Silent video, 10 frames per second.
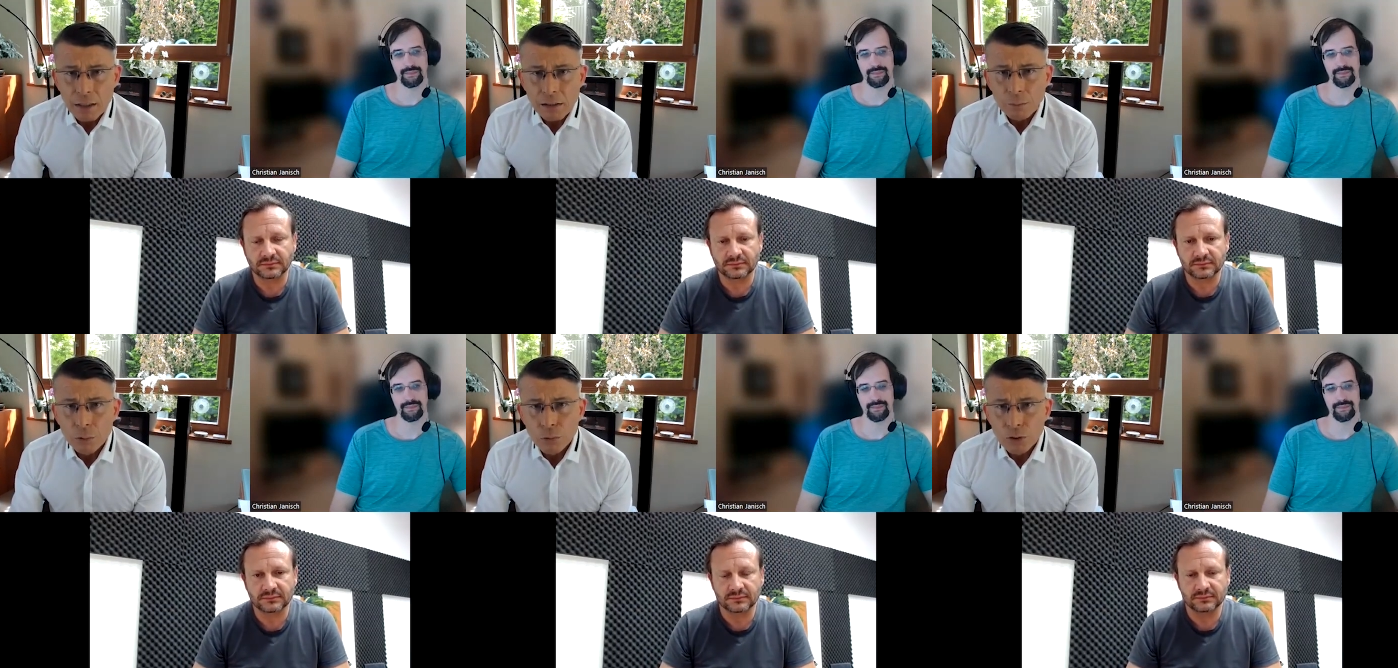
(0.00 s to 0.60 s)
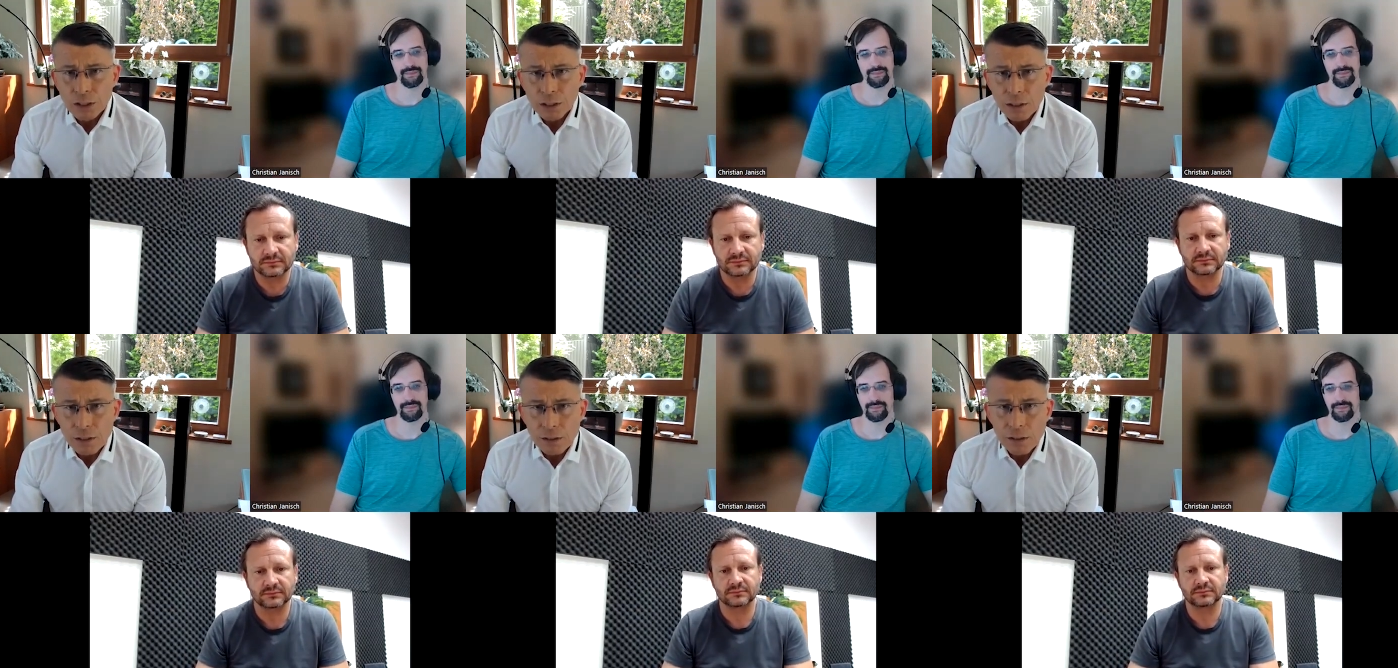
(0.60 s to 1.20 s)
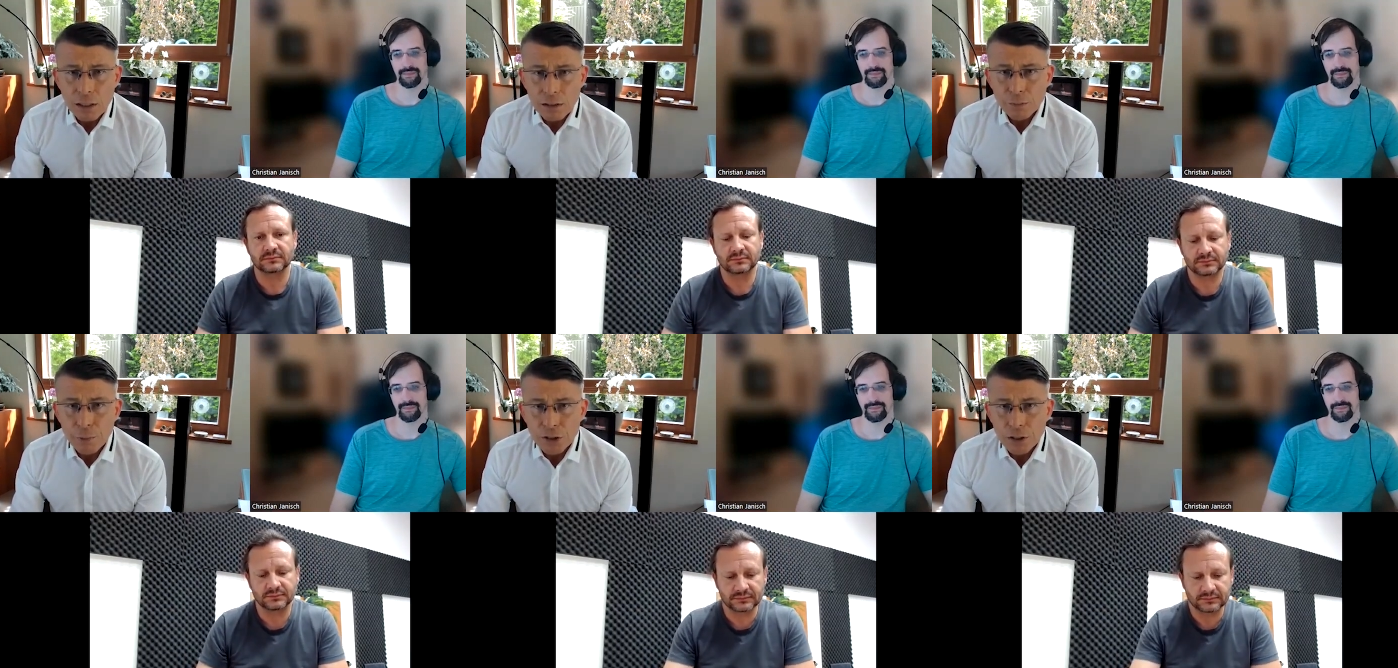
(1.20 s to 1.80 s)
Speaker 1: supporting this uh,
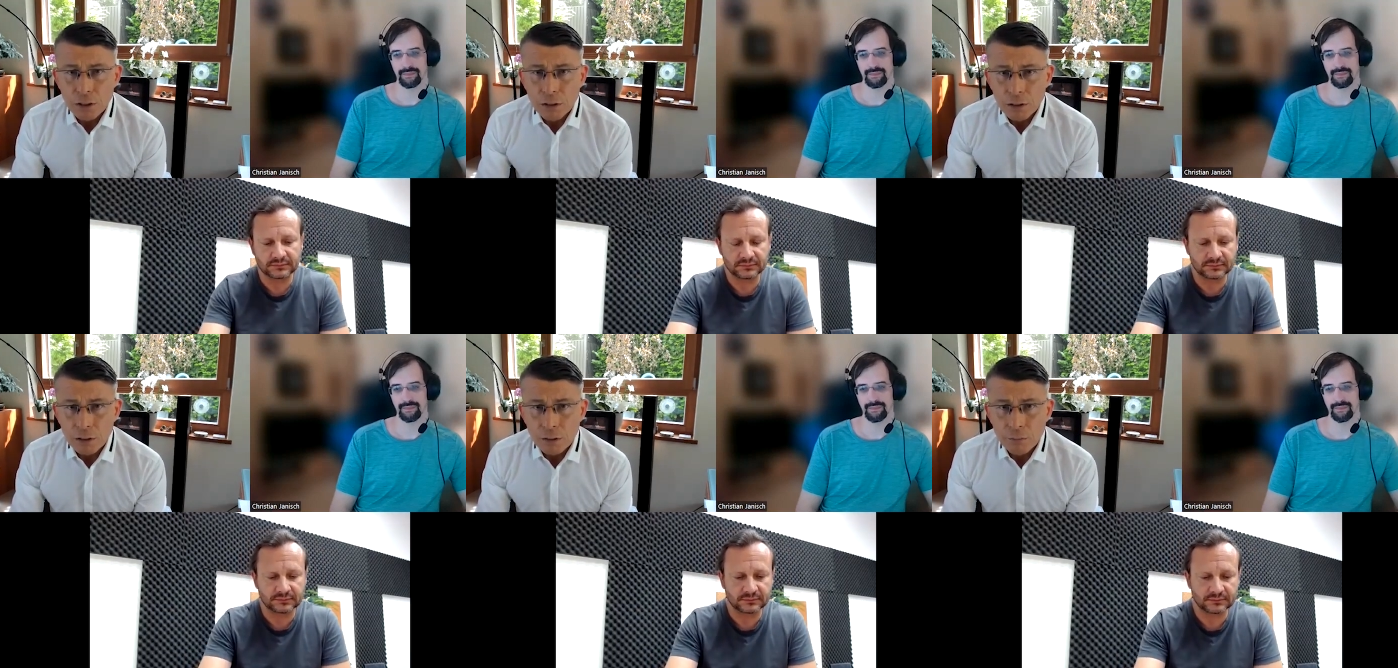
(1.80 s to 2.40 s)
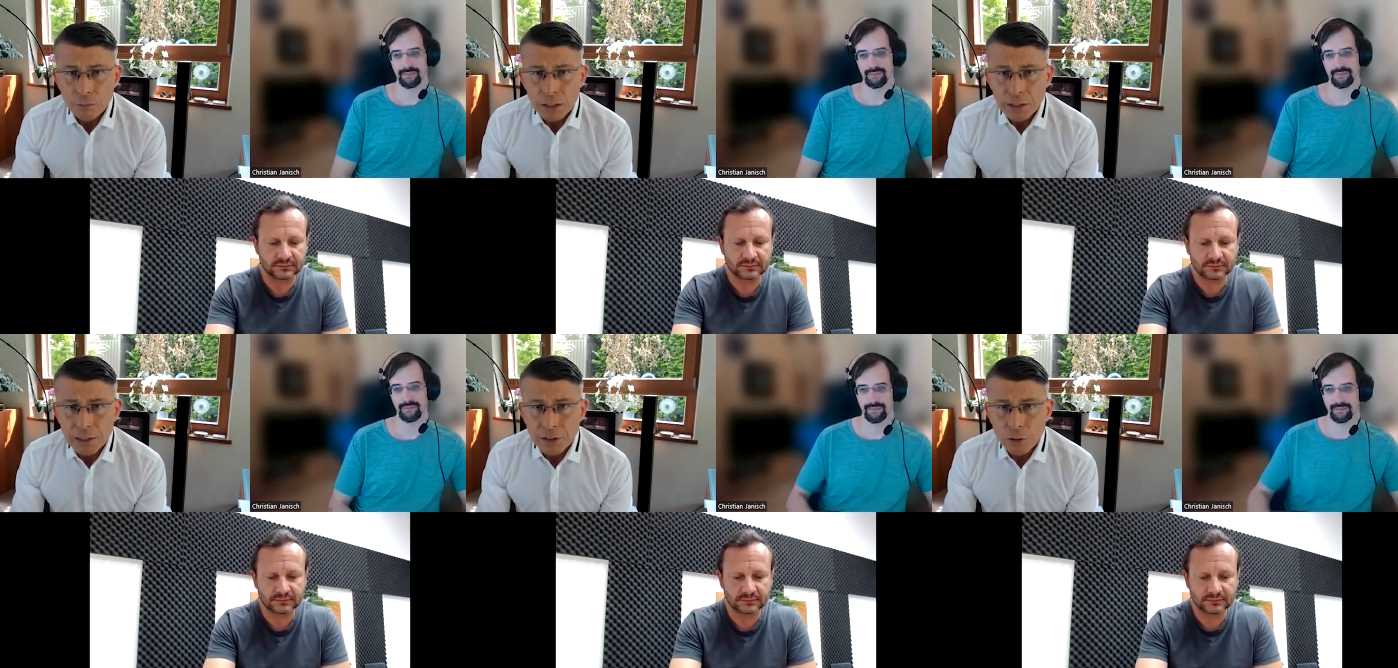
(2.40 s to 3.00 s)
special military